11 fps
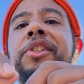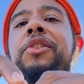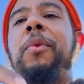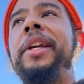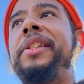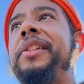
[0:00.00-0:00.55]

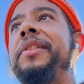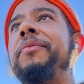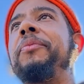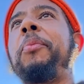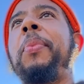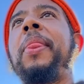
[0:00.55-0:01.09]
situation
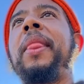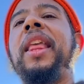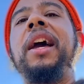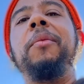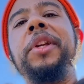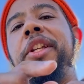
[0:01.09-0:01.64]

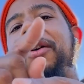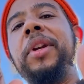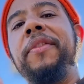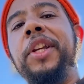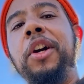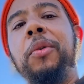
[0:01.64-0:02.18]
and we
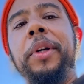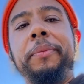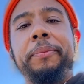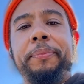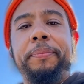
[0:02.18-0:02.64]
don't even know it.